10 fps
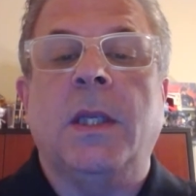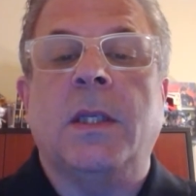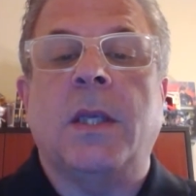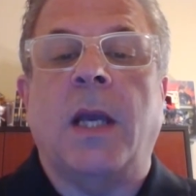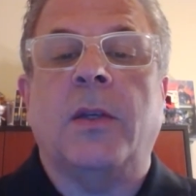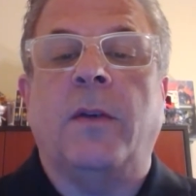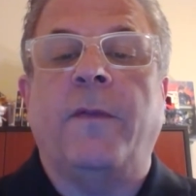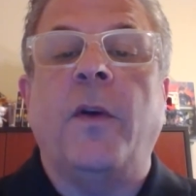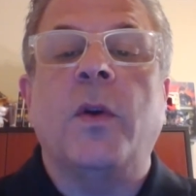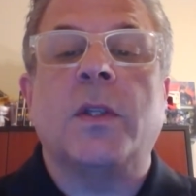sector
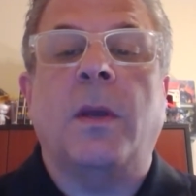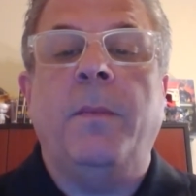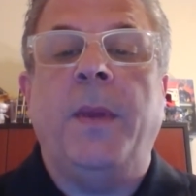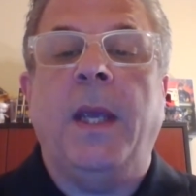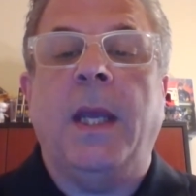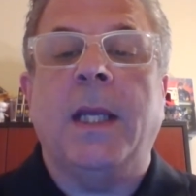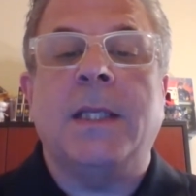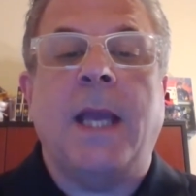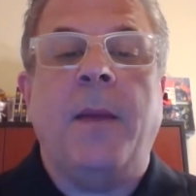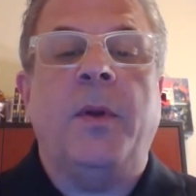focus on being an
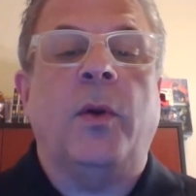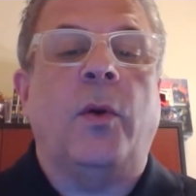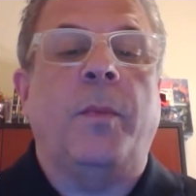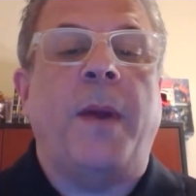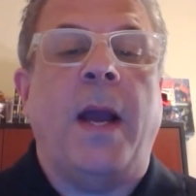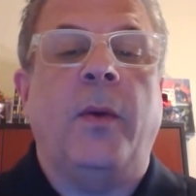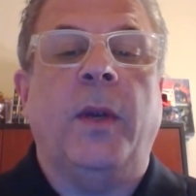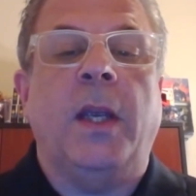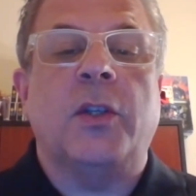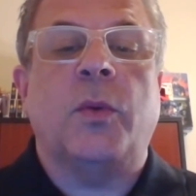examiner or
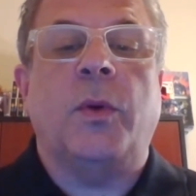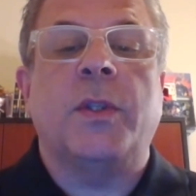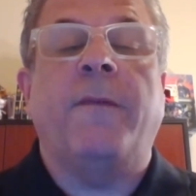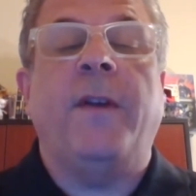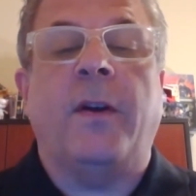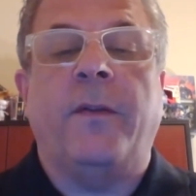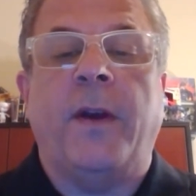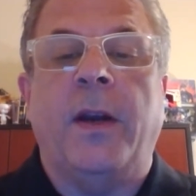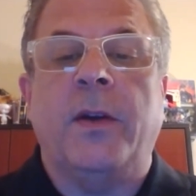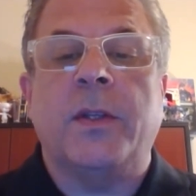powering issuers and
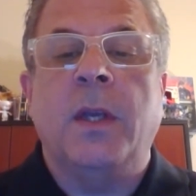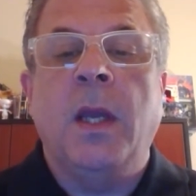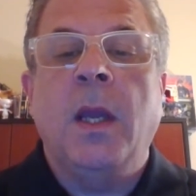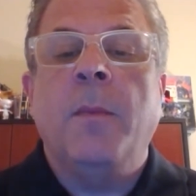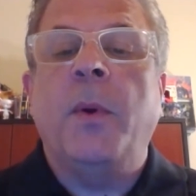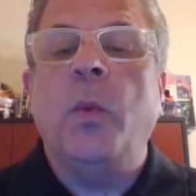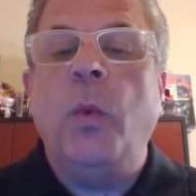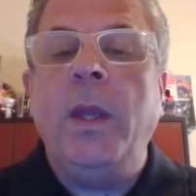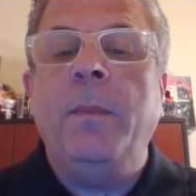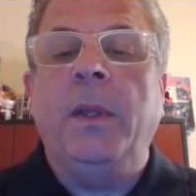verifiers, but
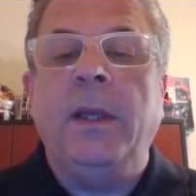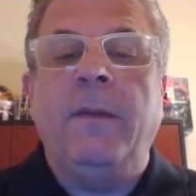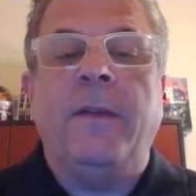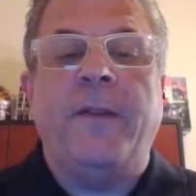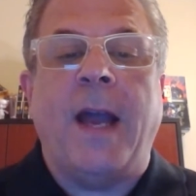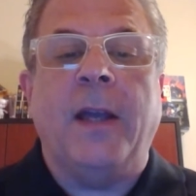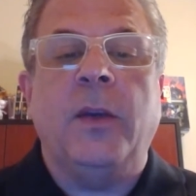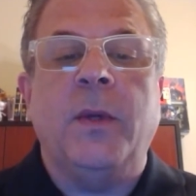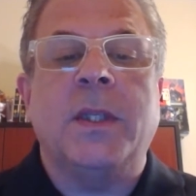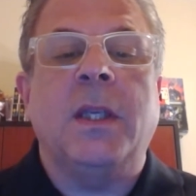we believe the
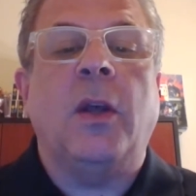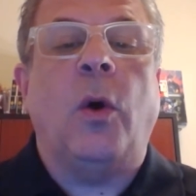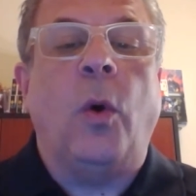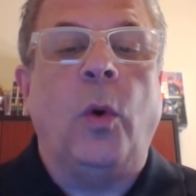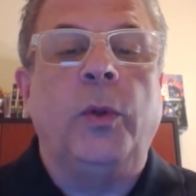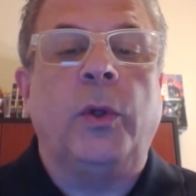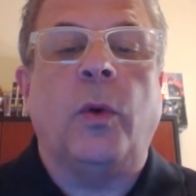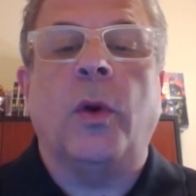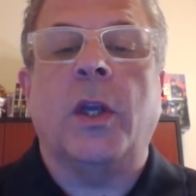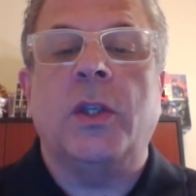value is in the holder
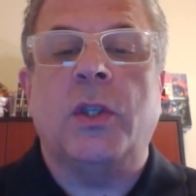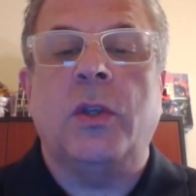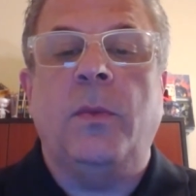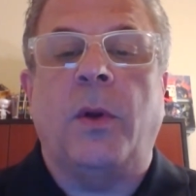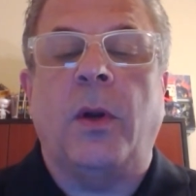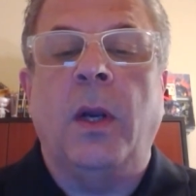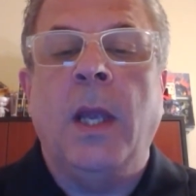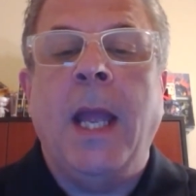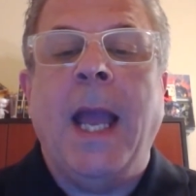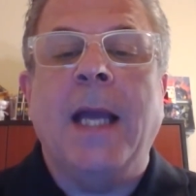or consumer,
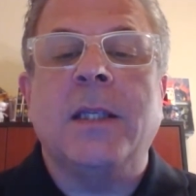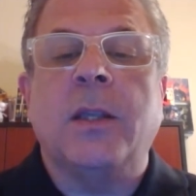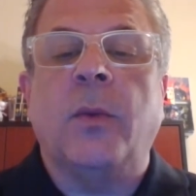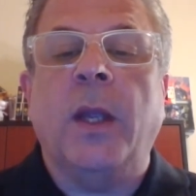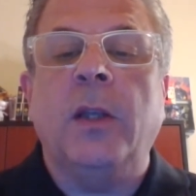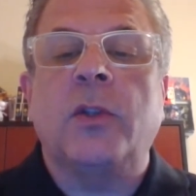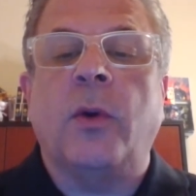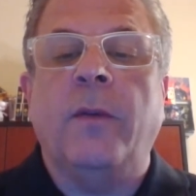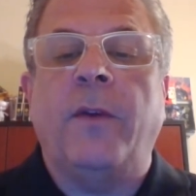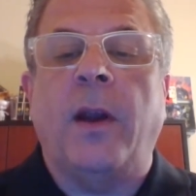as the
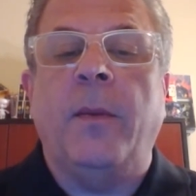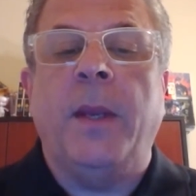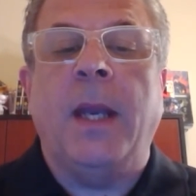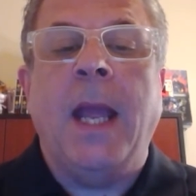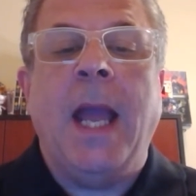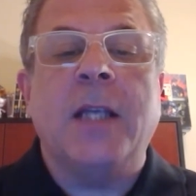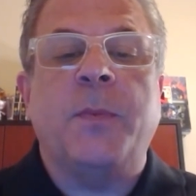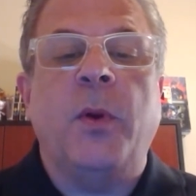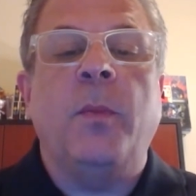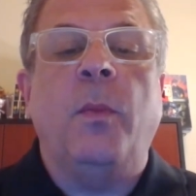regulatory environment has
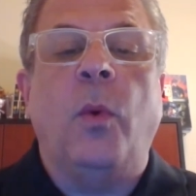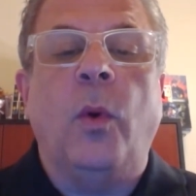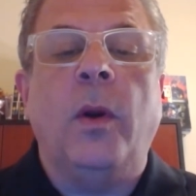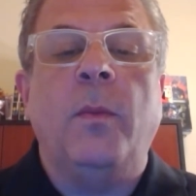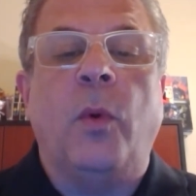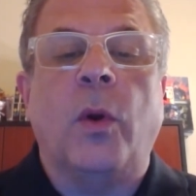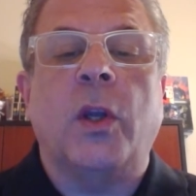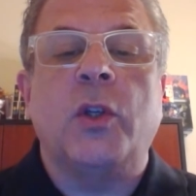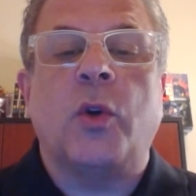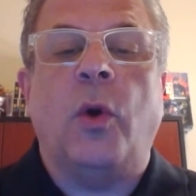put more and more
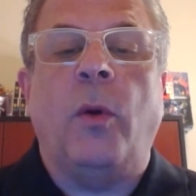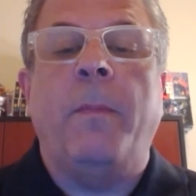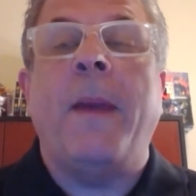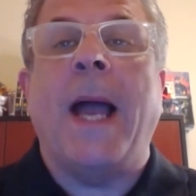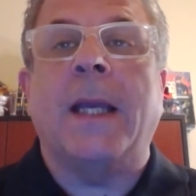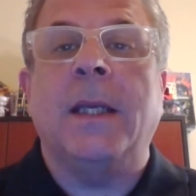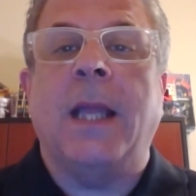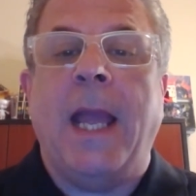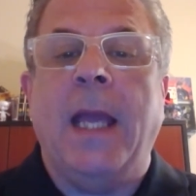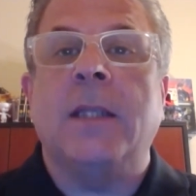control back into
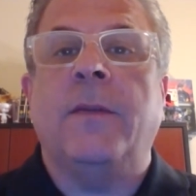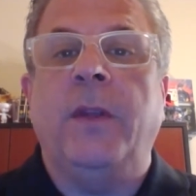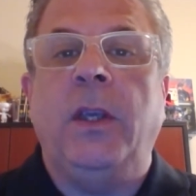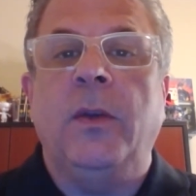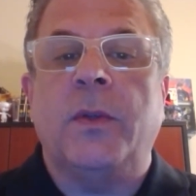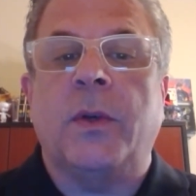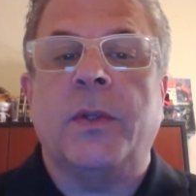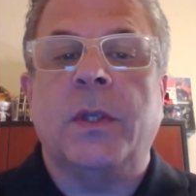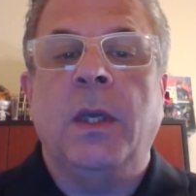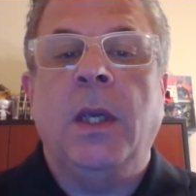the hands of the
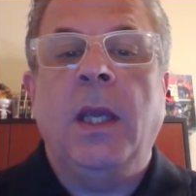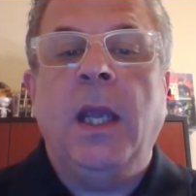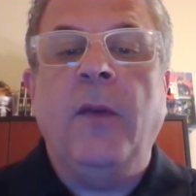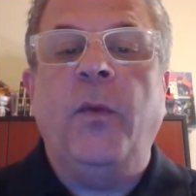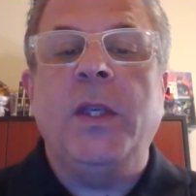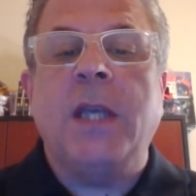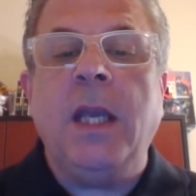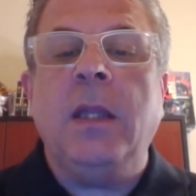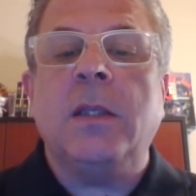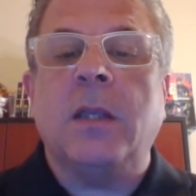users. If we
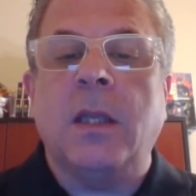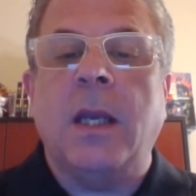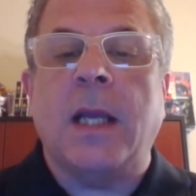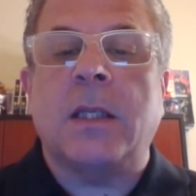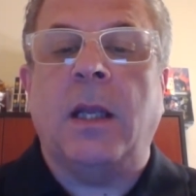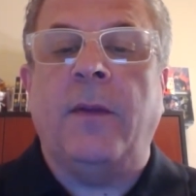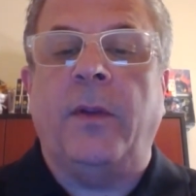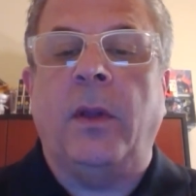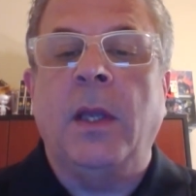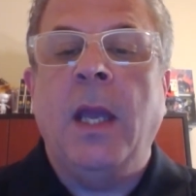take this to the next
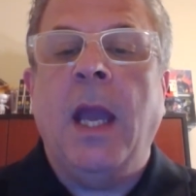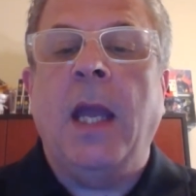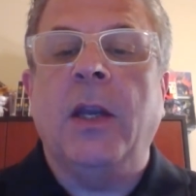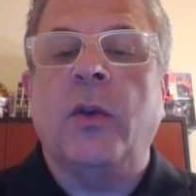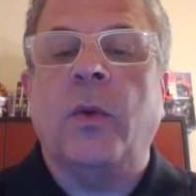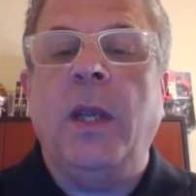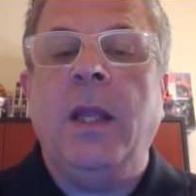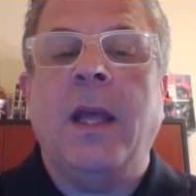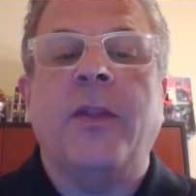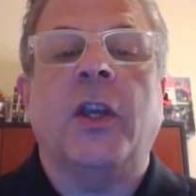level and agree
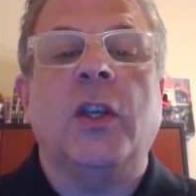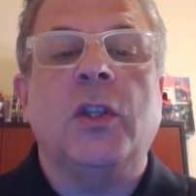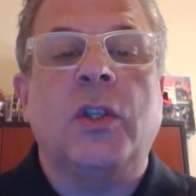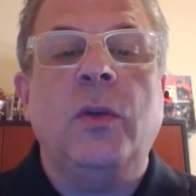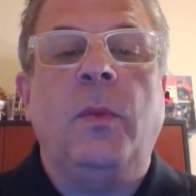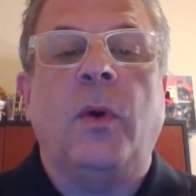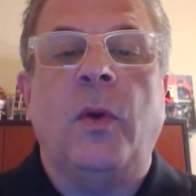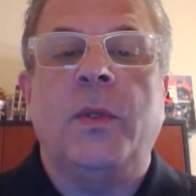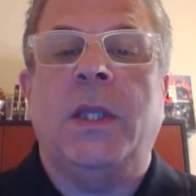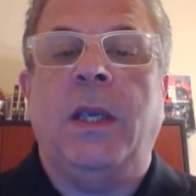that the consumer
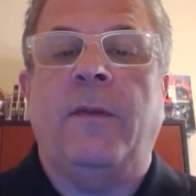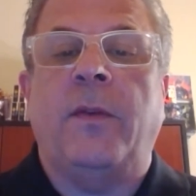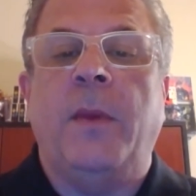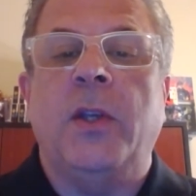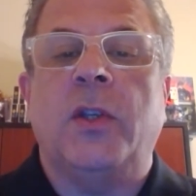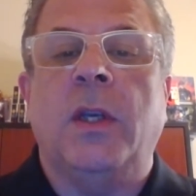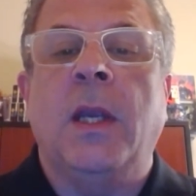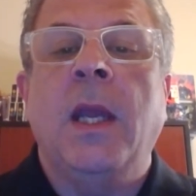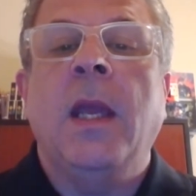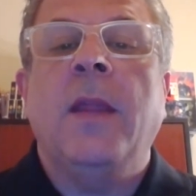owns the information,
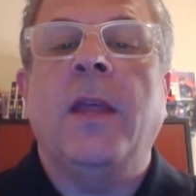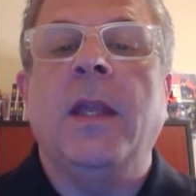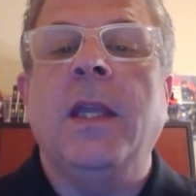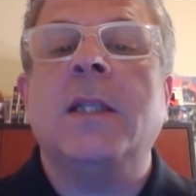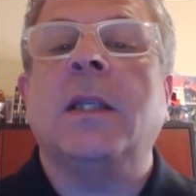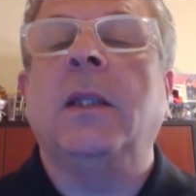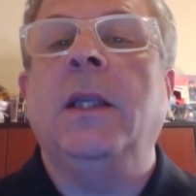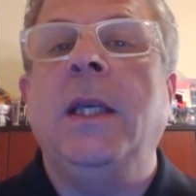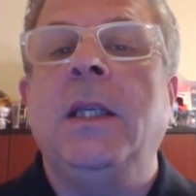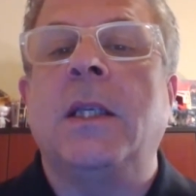then this
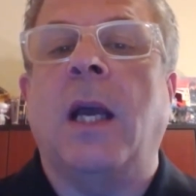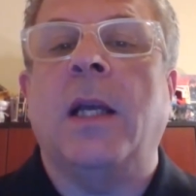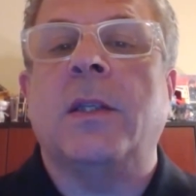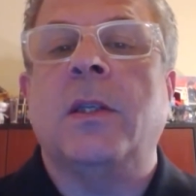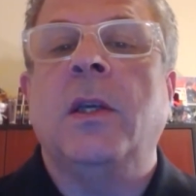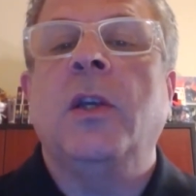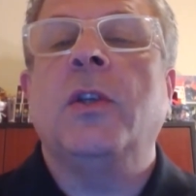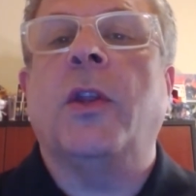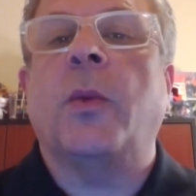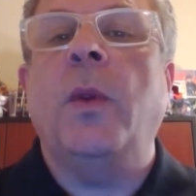leads us
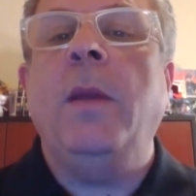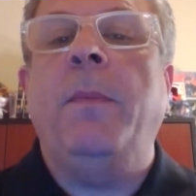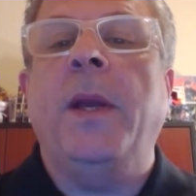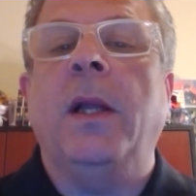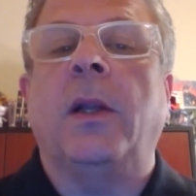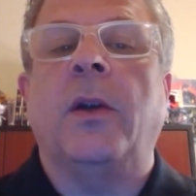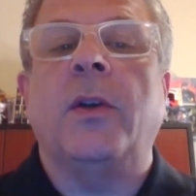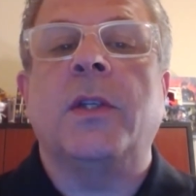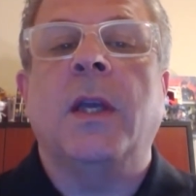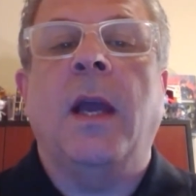to 3
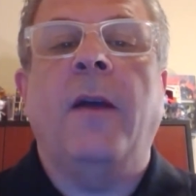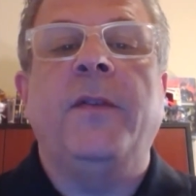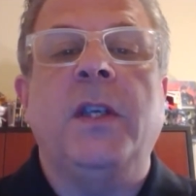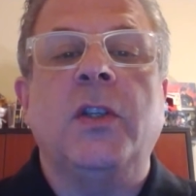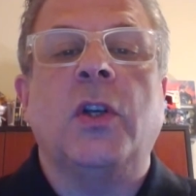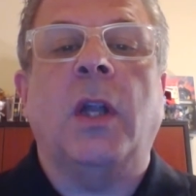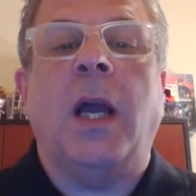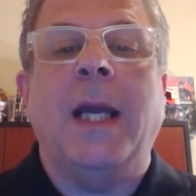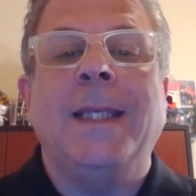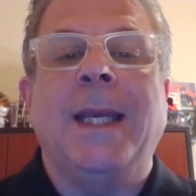pillars of digital
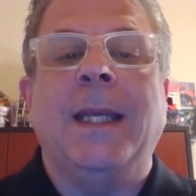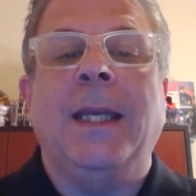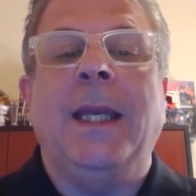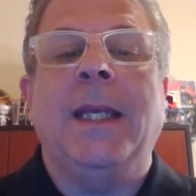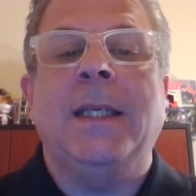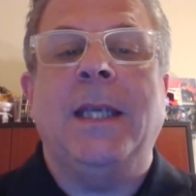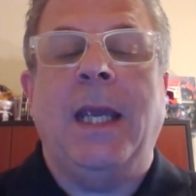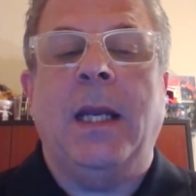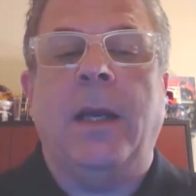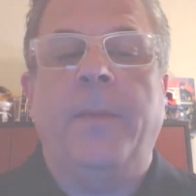identity and data.